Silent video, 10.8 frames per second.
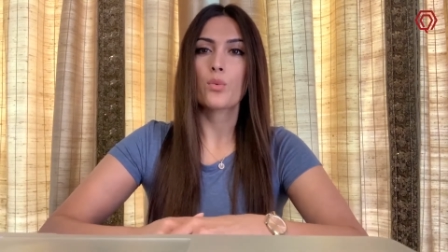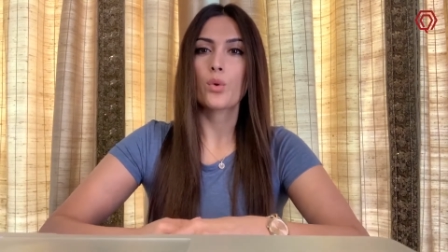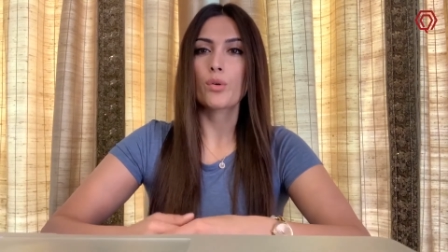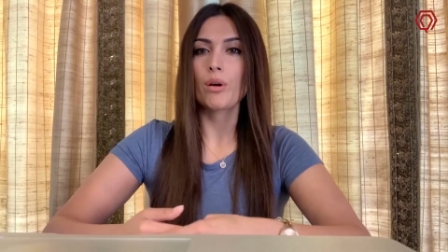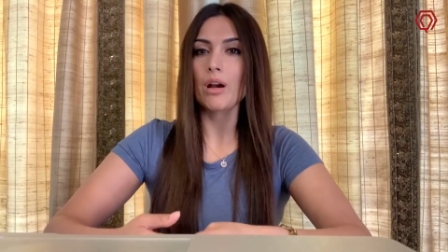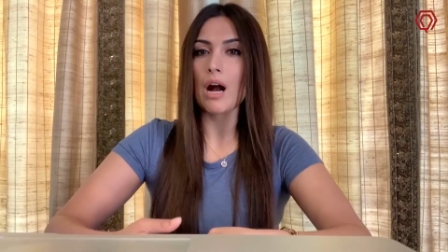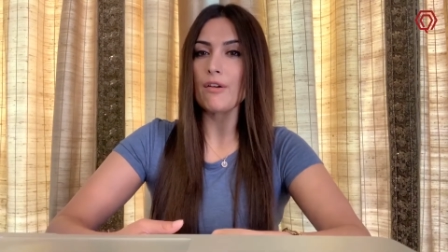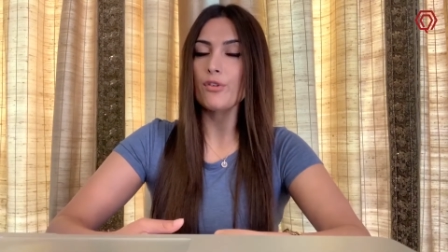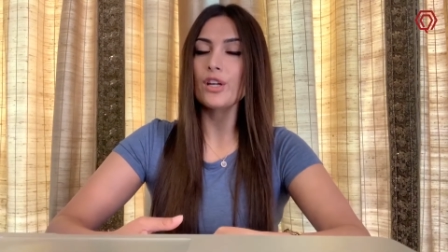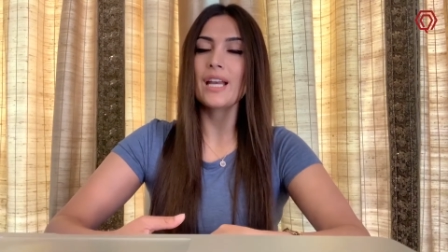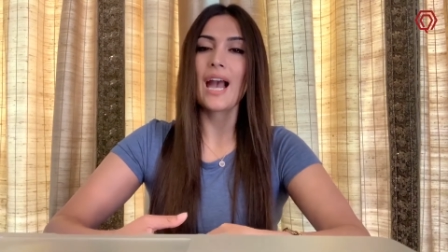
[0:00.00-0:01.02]
were
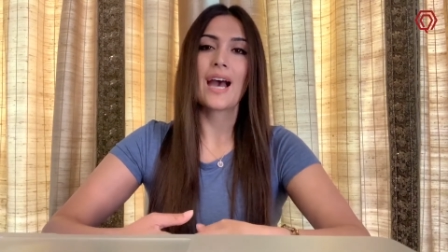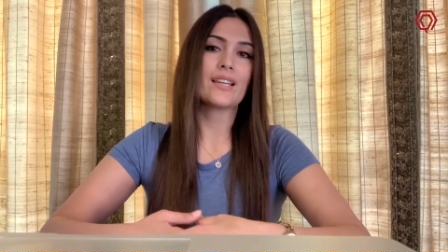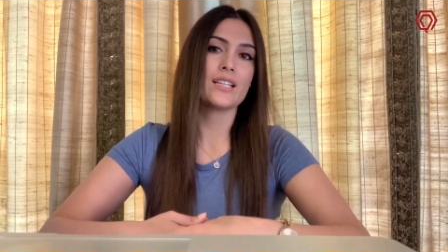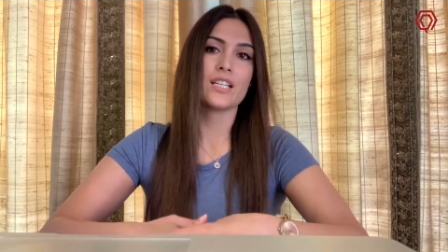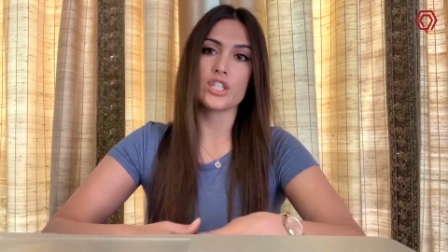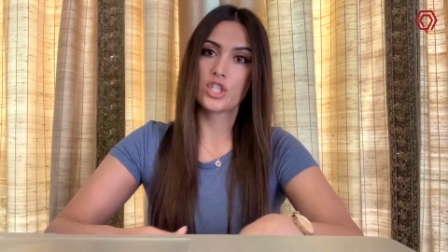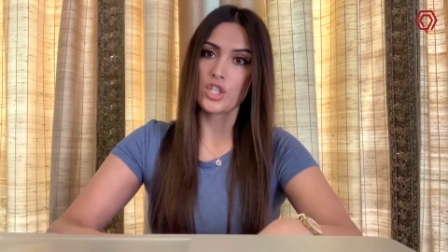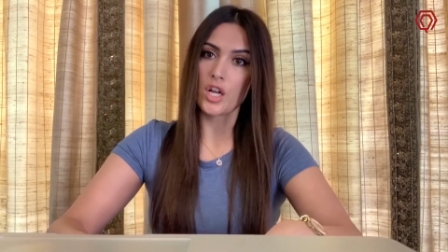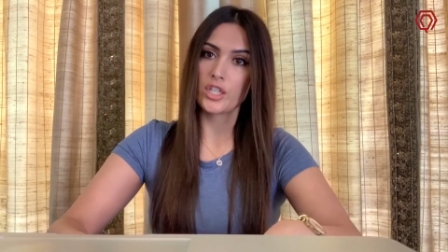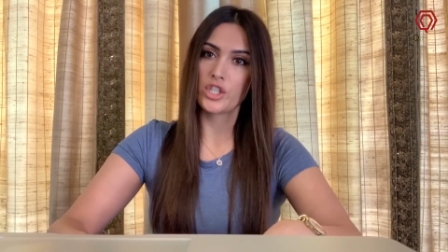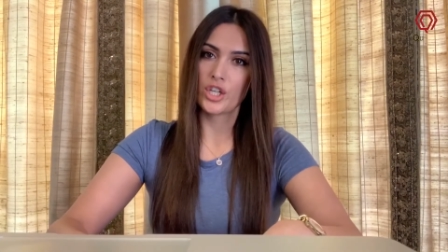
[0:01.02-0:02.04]
recovering at an
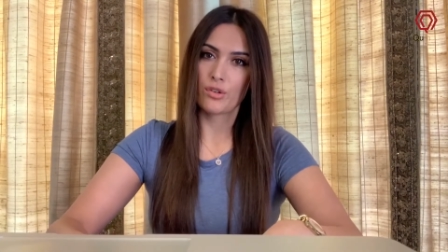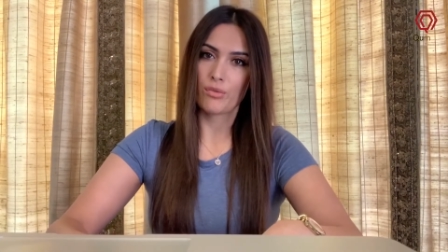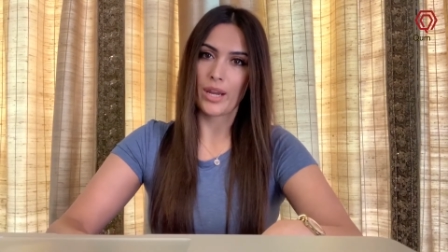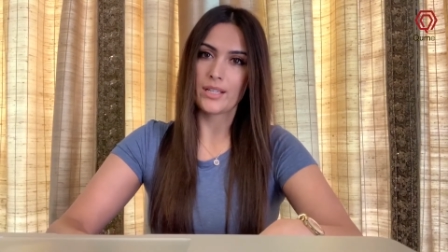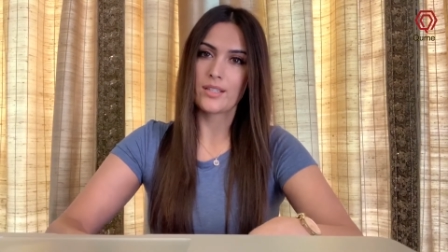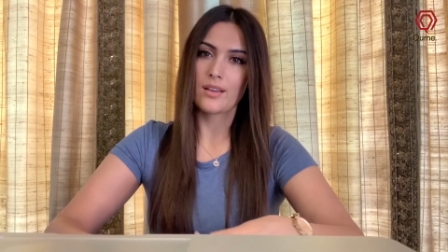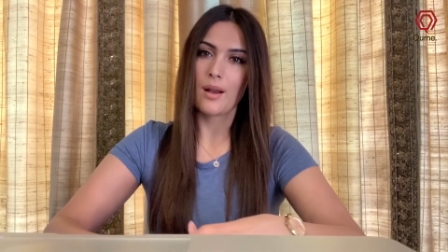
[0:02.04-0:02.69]
astonishing rate.